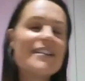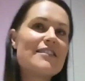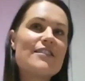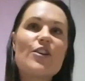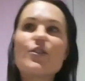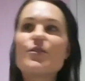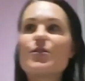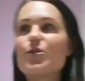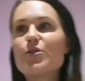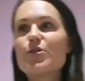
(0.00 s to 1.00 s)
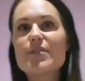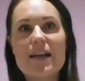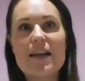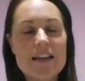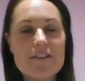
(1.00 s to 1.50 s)
you know google
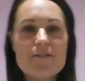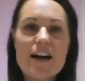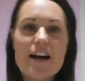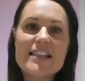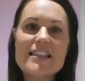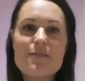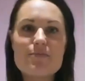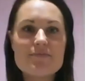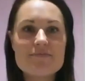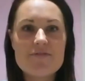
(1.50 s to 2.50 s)
something and find some